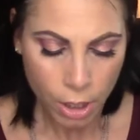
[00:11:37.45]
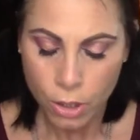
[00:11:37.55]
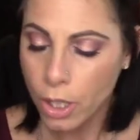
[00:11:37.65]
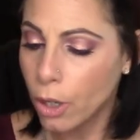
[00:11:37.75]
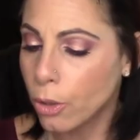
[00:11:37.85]

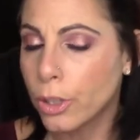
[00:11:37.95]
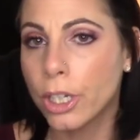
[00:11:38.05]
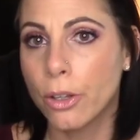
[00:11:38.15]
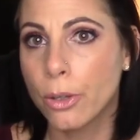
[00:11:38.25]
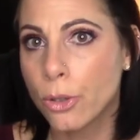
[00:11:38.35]
So,
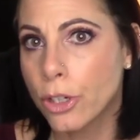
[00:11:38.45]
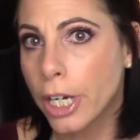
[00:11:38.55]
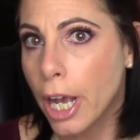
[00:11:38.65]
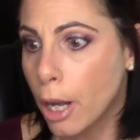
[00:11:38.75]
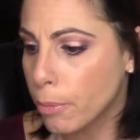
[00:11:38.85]
you know, those are
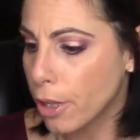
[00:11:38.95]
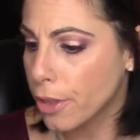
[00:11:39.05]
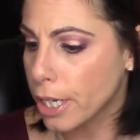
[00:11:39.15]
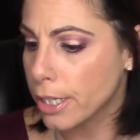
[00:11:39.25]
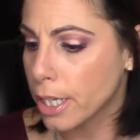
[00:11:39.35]
a couple of
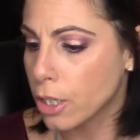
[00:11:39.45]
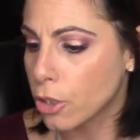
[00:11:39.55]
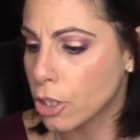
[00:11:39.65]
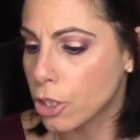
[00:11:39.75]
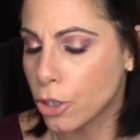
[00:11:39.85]
things that
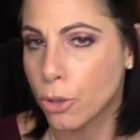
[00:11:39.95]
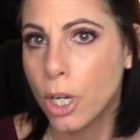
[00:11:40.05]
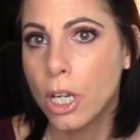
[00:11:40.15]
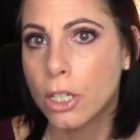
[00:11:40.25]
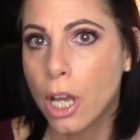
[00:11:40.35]
you can do
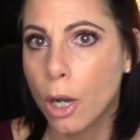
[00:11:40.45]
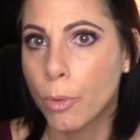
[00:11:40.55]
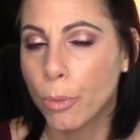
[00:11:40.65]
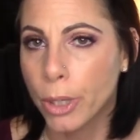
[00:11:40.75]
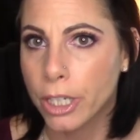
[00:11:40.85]
to help
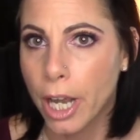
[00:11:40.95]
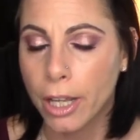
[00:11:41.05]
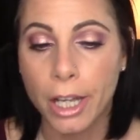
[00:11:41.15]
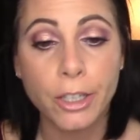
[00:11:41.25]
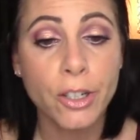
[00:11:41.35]
with winged
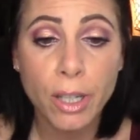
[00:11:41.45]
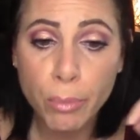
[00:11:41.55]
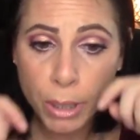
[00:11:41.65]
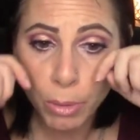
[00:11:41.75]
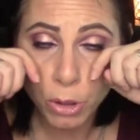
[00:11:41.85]
eyeliner.
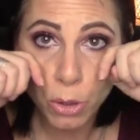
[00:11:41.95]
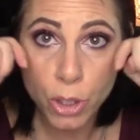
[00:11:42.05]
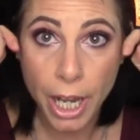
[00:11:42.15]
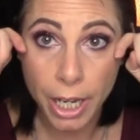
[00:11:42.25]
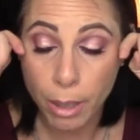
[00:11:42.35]
Some people do
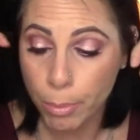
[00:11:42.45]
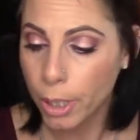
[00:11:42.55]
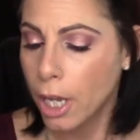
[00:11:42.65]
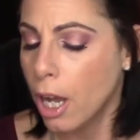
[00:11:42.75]
tape.